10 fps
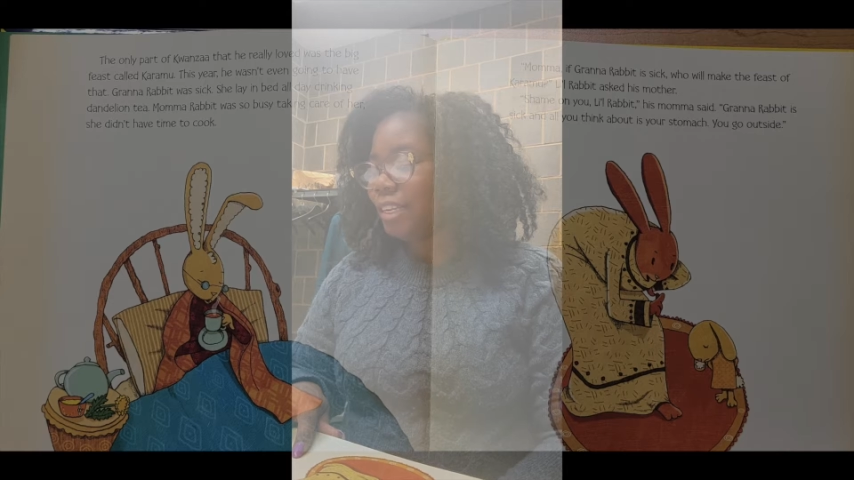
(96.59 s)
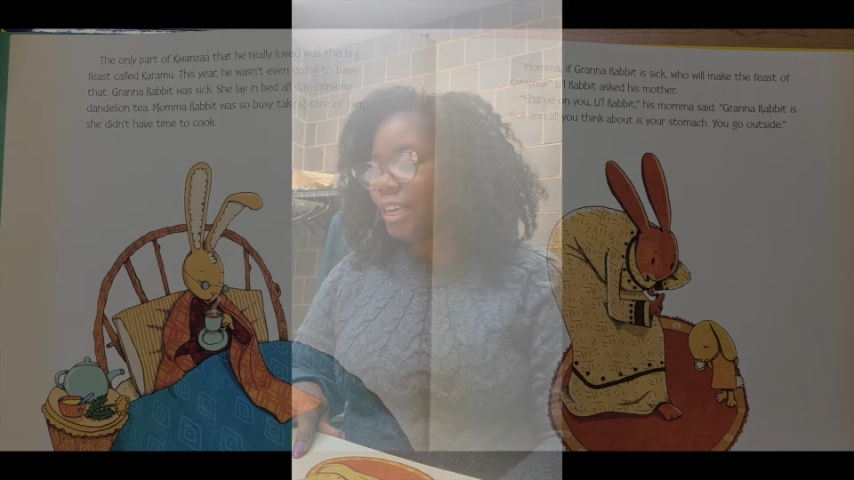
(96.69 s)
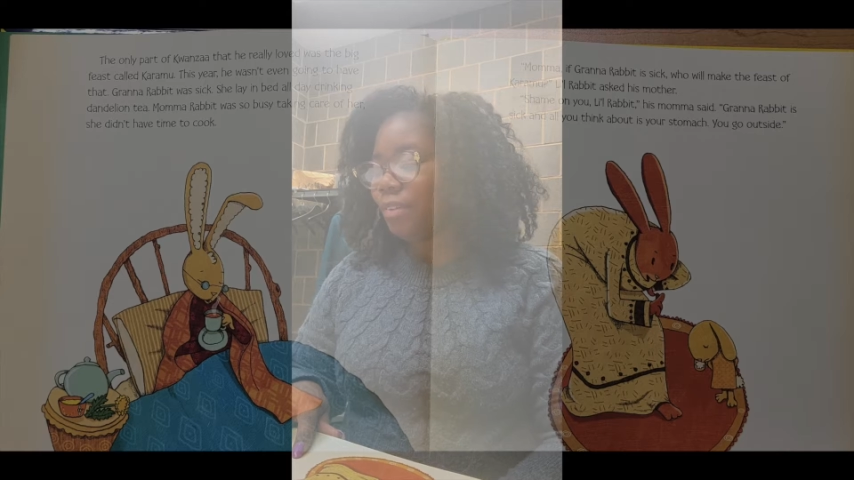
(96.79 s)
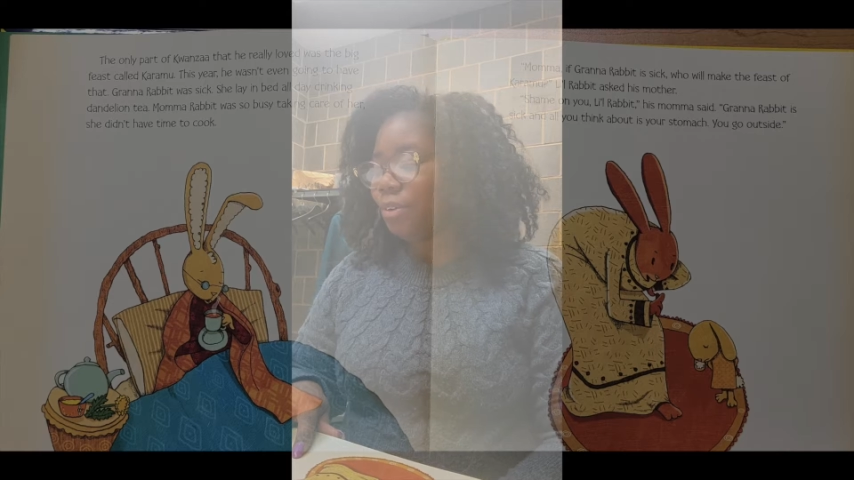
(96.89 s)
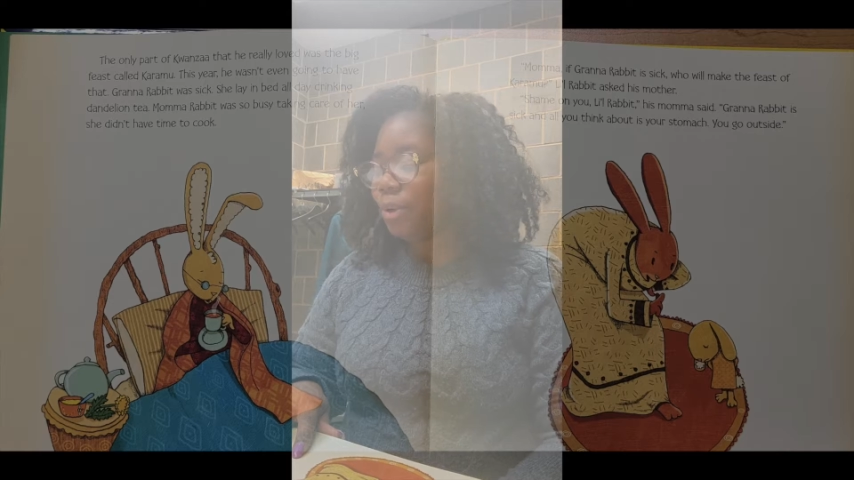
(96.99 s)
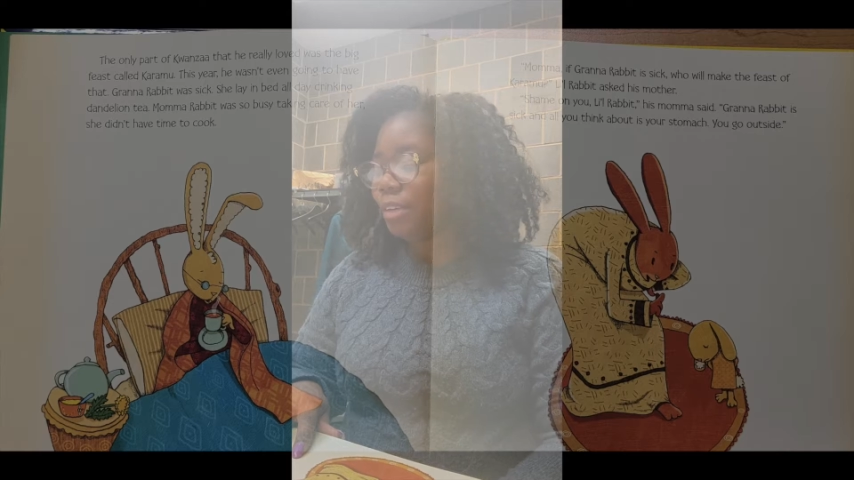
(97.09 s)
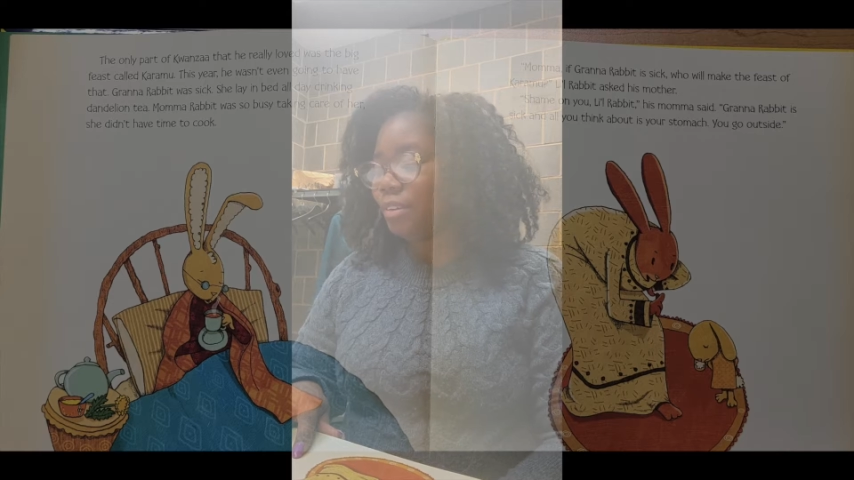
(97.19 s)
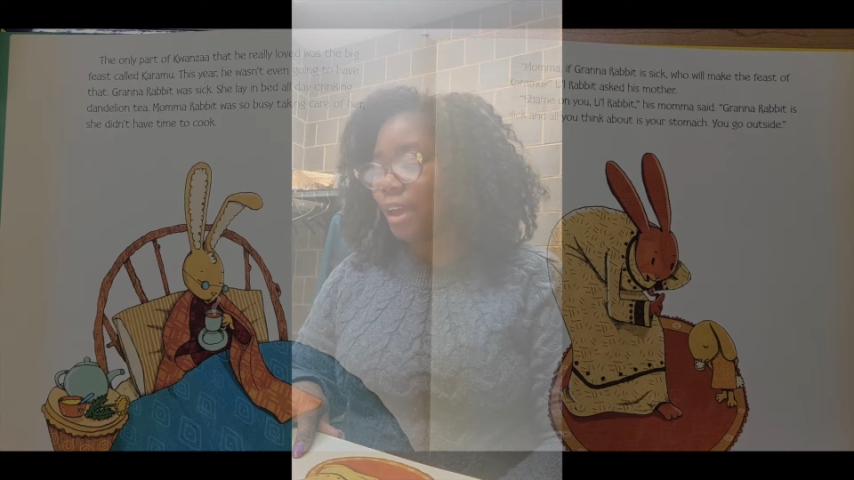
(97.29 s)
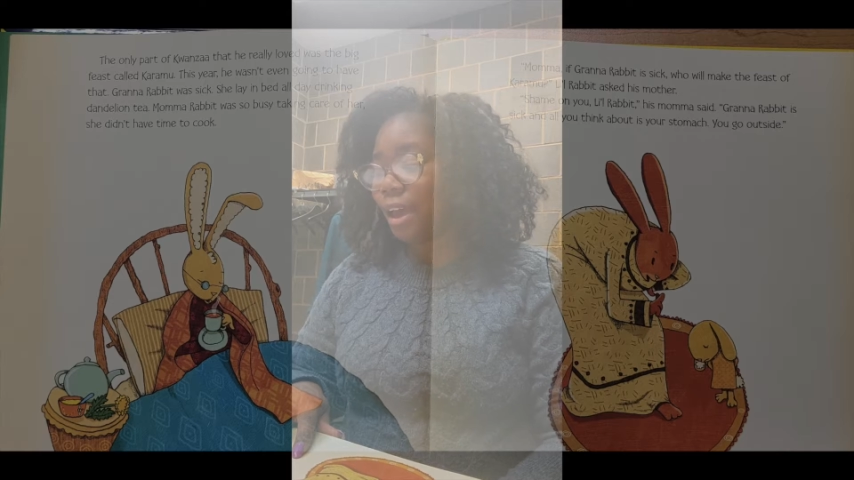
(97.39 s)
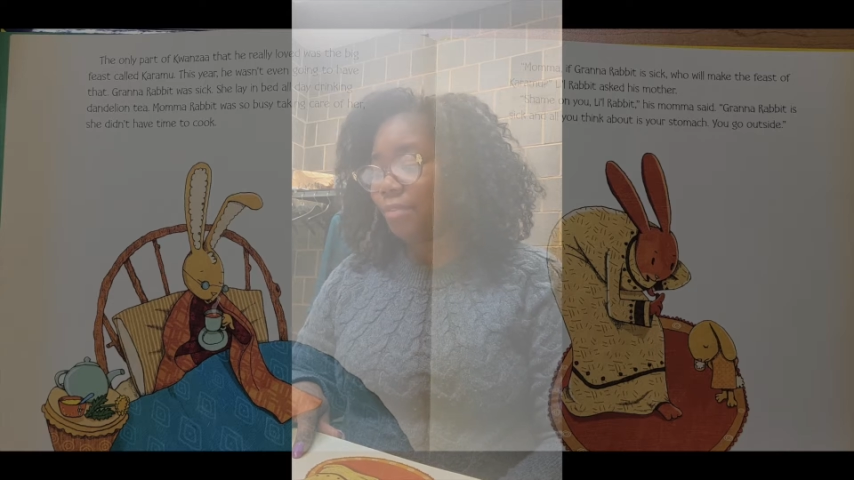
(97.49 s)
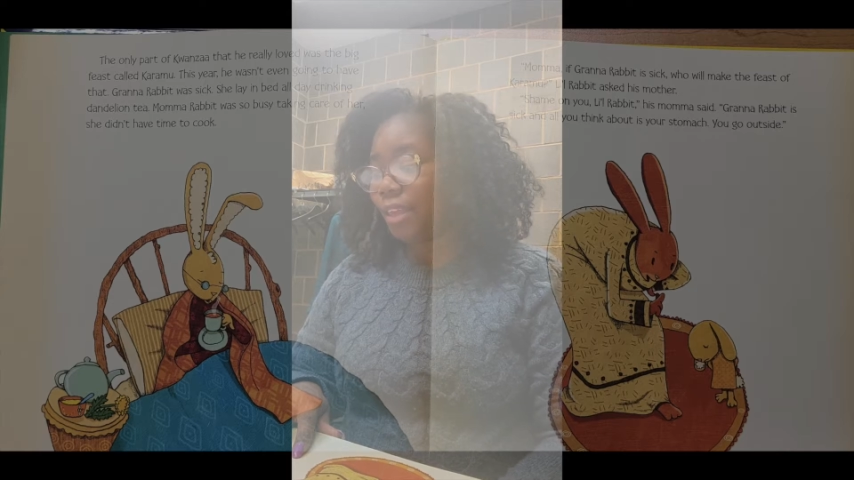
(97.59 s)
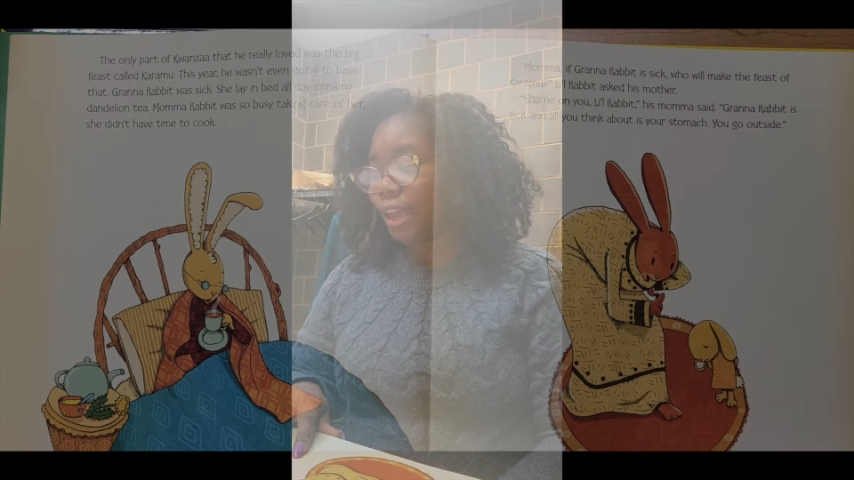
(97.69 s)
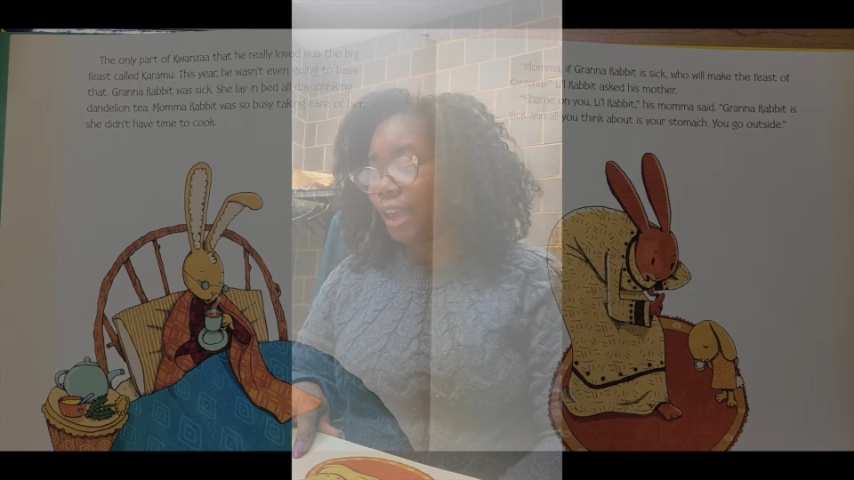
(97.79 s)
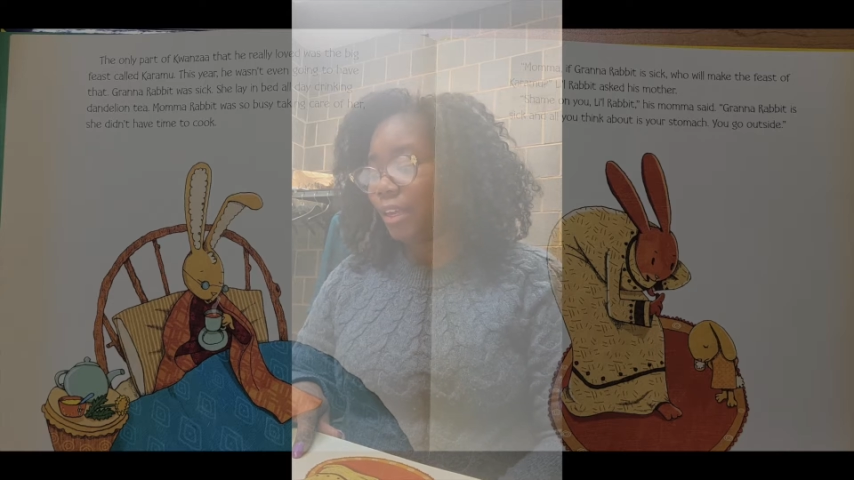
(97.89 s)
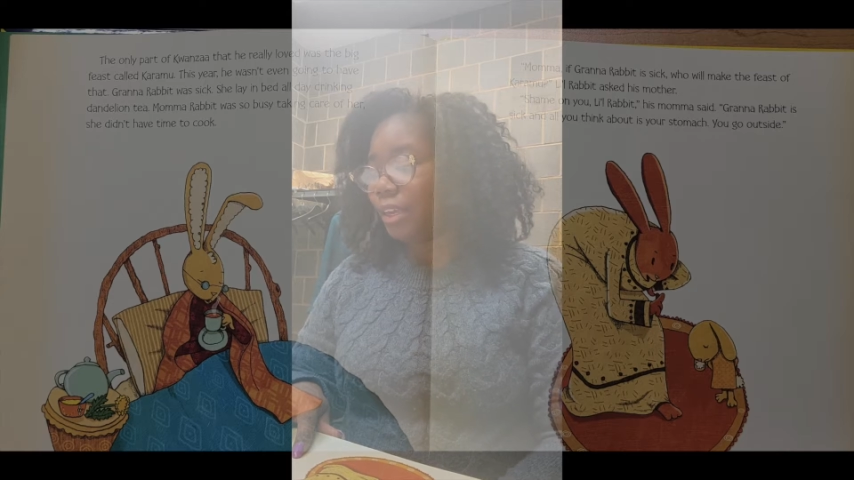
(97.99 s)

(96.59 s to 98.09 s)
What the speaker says: even going to have that.